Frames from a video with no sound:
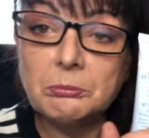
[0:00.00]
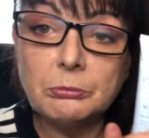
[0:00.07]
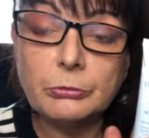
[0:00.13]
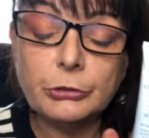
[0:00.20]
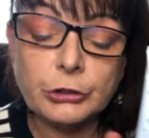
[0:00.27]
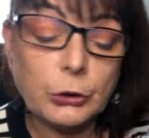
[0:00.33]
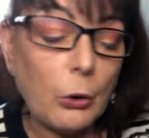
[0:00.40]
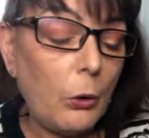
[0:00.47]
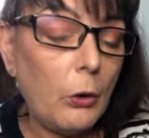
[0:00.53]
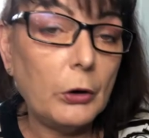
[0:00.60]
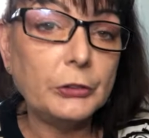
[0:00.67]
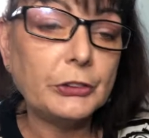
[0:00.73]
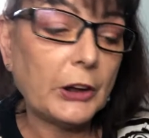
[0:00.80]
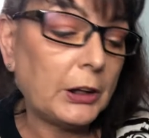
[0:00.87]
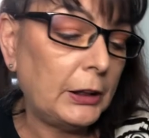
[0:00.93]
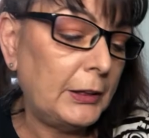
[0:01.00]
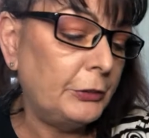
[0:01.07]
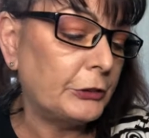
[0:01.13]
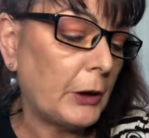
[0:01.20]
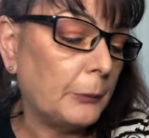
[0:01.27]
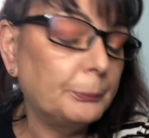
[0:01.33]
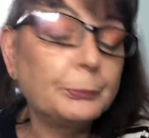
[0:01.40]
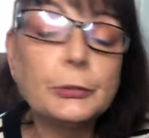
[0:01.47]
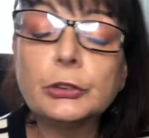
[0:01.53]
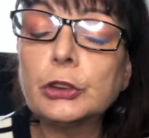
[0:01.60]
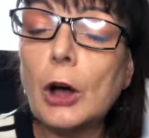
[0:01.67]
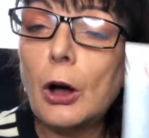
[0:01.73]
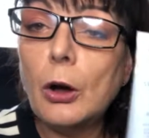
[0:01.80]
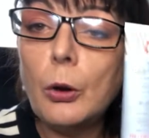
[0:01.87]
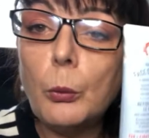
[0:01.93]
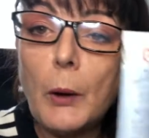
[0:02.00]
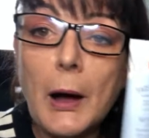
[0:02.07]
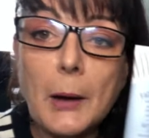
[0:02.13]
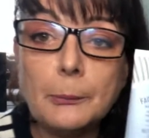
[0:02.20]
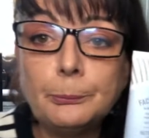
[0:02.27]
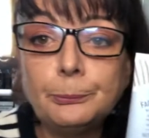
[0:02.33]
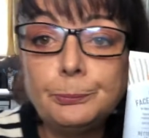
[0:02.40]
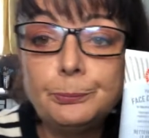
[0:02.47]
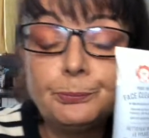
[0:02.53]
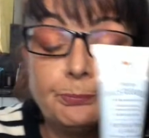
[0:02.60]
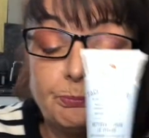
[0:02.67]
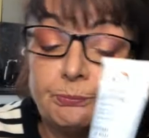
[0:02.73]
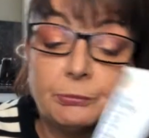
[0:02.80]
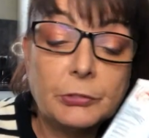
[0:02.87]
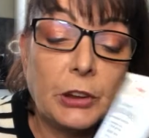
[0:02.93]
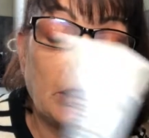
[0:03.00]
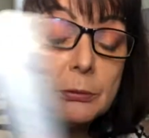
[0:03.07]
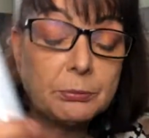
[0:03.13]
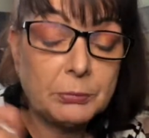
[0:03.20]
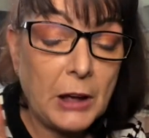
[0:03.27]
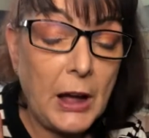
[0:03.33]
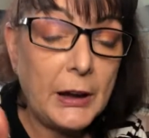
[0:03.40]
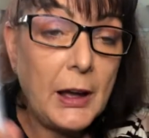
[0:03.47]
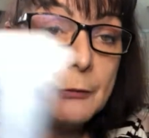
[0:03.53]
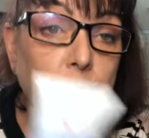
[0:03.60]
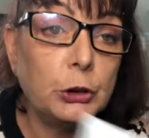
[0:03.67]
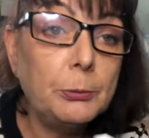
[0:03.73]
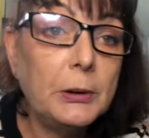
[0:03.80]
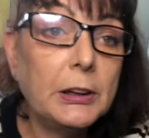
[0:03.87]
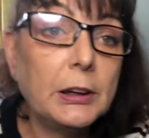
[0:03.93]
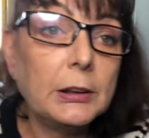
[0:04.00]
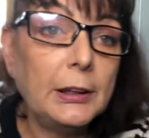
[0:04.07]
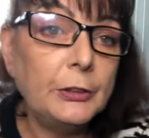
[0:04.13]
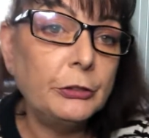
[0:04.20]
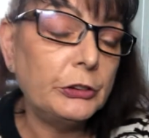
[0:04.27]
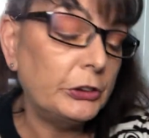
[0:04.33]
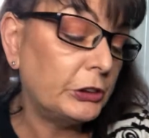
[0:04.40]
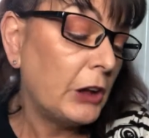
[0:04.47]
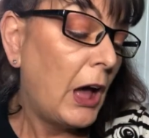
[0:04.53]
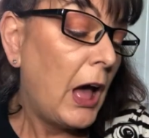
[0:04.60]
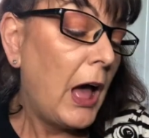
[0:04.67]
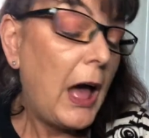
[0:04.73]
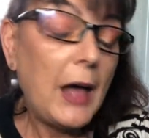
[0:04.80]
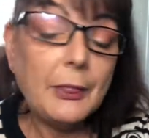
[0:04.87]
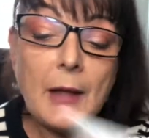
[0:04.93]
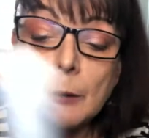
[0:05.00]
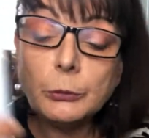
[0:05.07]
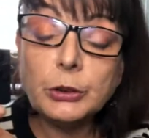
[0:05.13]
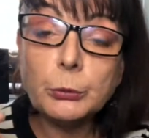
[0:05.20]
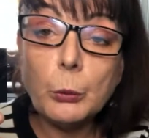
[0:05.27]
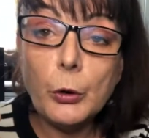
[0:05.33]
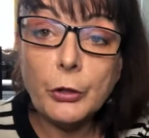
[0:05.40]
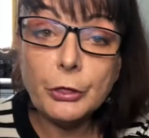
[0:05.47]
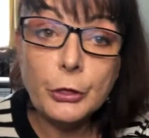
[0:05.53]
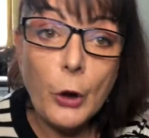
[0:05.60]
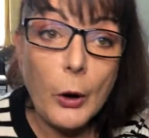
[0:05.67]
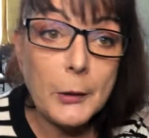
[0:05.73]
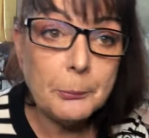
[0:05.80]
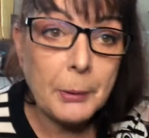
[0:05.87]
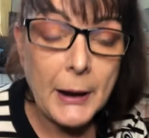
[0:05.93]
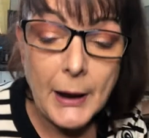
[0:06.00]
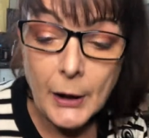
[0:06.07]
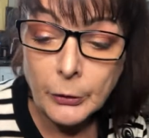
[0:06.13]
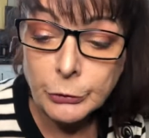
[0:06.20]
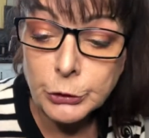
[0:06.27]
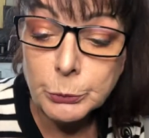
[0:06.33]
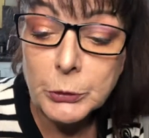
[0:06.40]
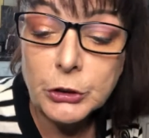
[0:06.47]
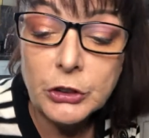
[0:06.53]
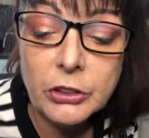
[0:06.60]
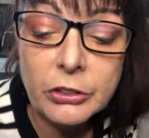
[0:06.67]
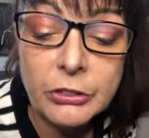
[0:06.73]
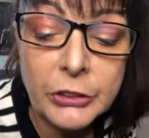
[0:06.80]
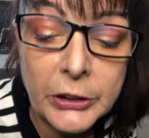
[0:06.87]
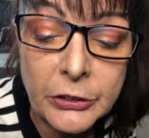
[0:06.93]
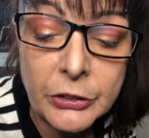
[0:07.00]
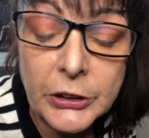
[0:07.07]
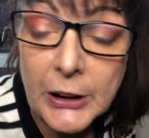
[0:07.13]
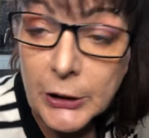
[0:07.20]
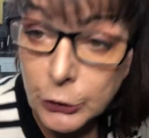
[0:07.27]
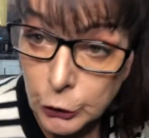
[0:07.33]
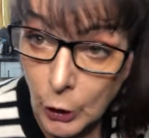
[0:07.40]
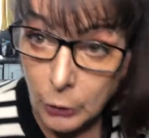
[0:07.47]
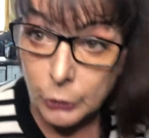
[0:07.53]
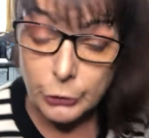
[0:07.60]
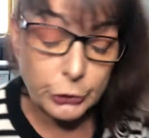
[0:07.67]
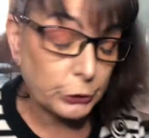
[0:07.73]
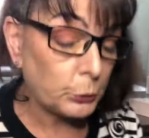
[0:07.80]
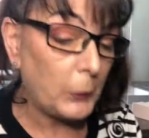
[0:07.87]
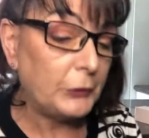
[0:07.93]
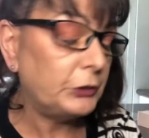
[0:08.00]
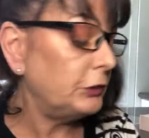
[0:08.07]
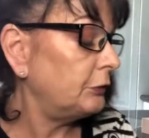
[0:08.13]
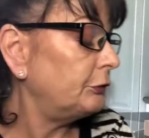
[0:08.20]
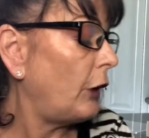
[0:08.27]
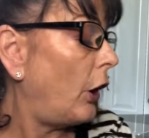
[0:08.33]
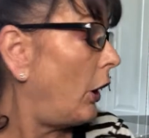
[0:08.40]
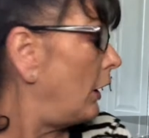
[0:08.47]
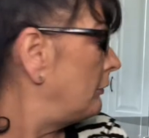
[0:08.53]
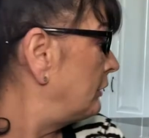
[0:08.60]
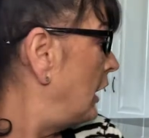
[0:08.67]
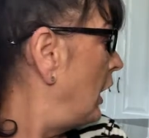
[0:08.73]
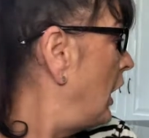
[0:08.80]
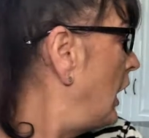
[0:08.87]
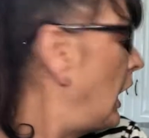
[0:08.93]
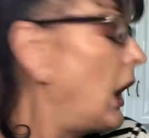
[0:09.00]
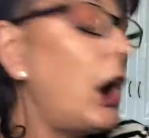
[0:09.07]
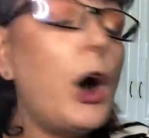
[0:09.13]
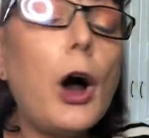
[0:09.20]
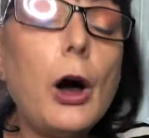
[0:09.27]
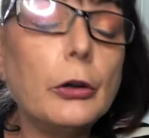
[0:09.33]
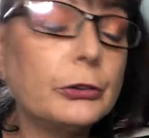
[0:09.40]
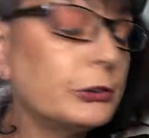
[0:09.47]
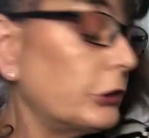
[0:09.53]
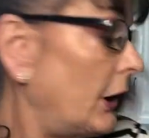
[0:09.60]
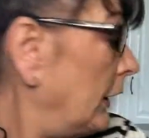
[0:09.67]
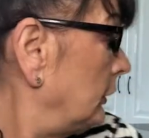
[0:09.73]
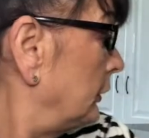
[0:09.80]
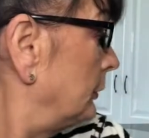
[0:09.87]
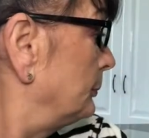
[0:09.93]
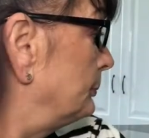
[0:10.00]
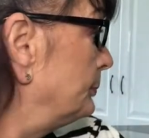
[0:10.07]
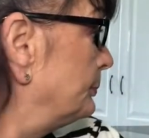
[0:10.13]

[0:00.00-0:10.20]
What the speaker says: score, it's a cleanser. So can't have too many cleansers, and that was worth £9, which is $16.25 Australian.